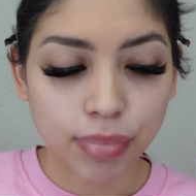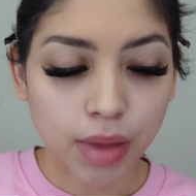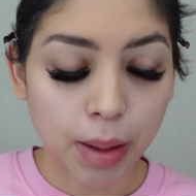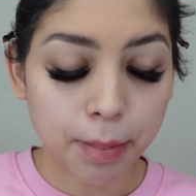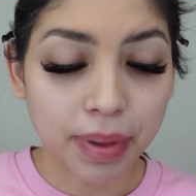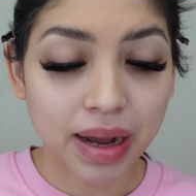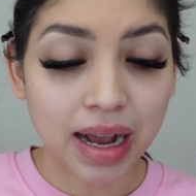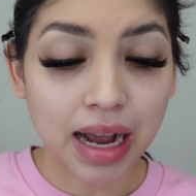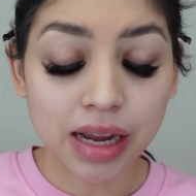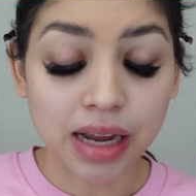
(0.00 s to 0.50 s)

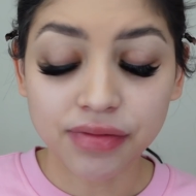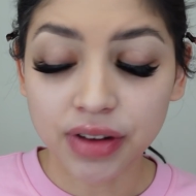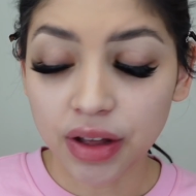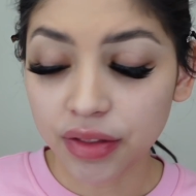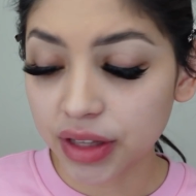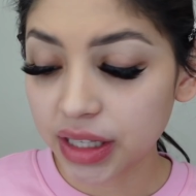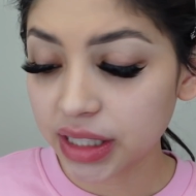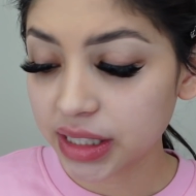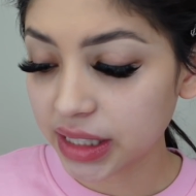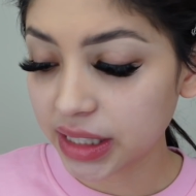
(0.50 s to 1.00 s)
but I
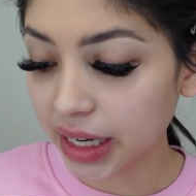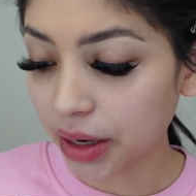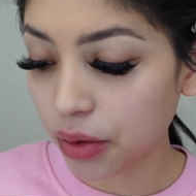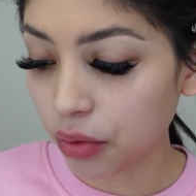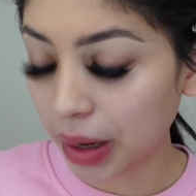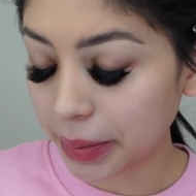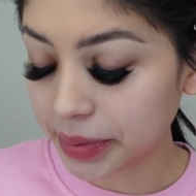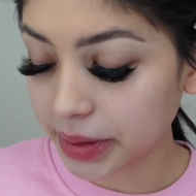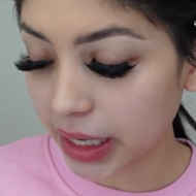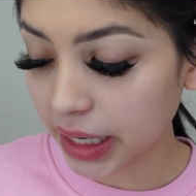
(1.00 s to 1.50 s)
found this like
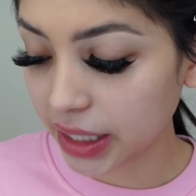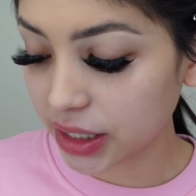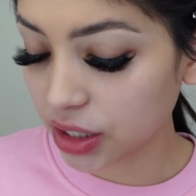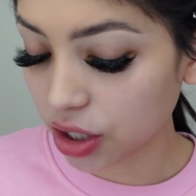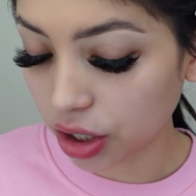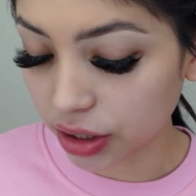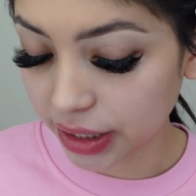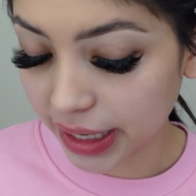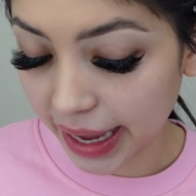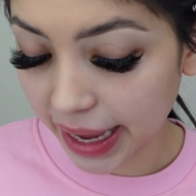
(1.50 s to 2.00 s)
website. It's
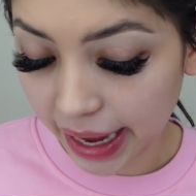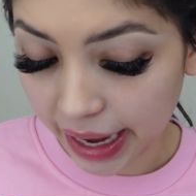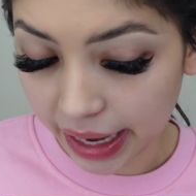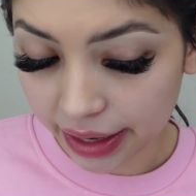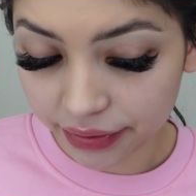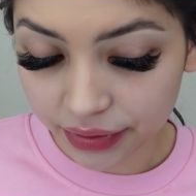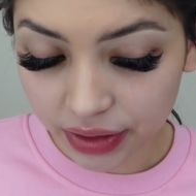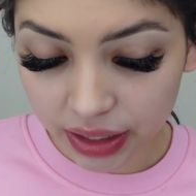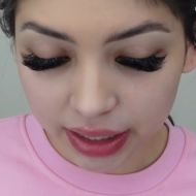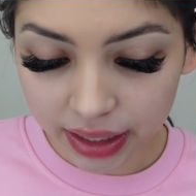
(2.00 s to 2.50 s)
called
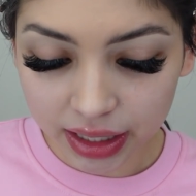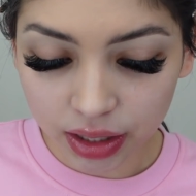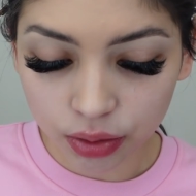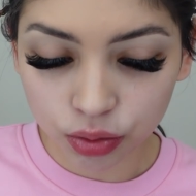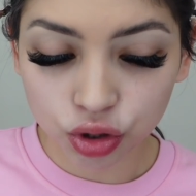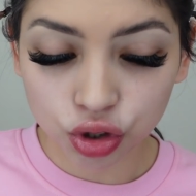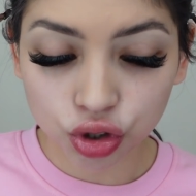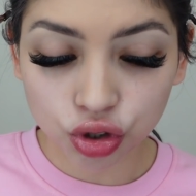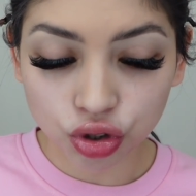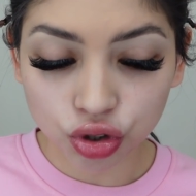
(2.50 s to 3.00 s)
Canva, and it
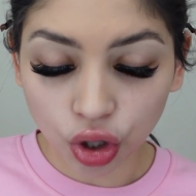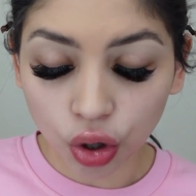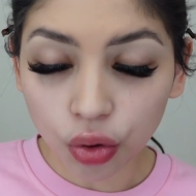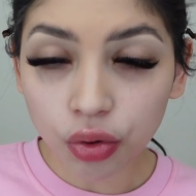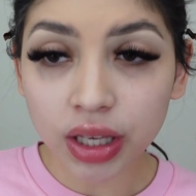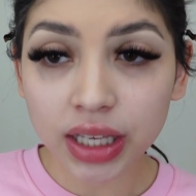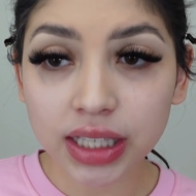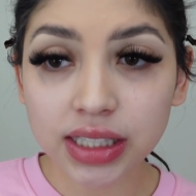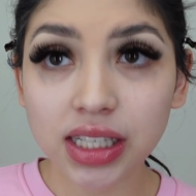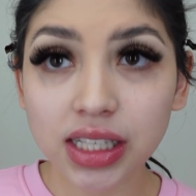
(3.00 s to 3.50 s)
was so
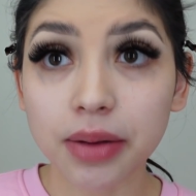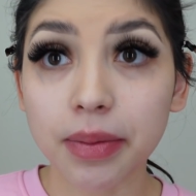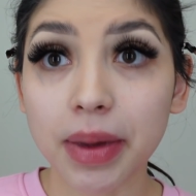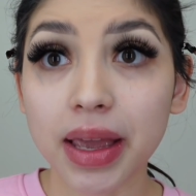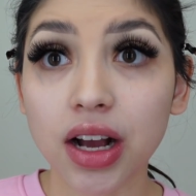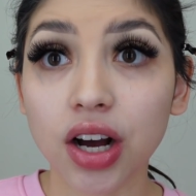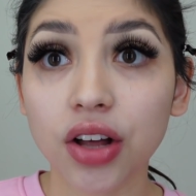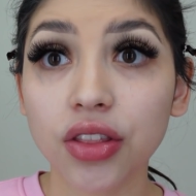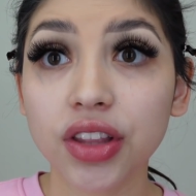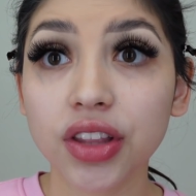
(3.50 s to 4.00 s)
easy to
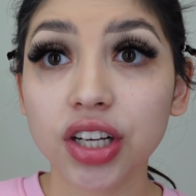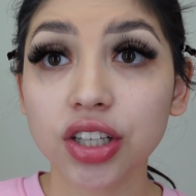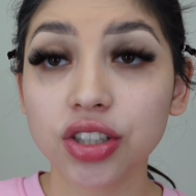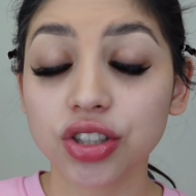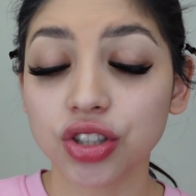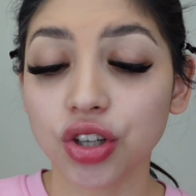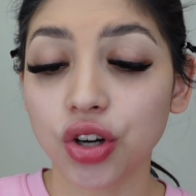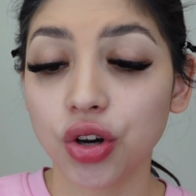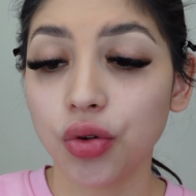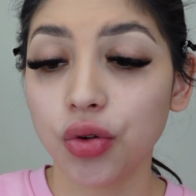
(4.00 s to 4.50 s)
make on there,
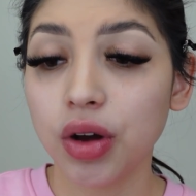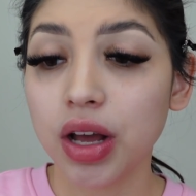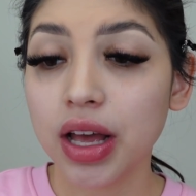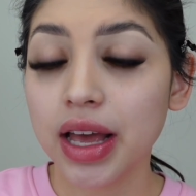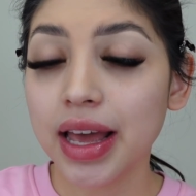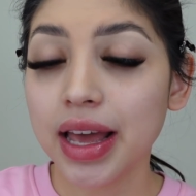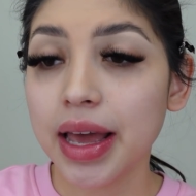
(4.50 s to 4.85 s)
so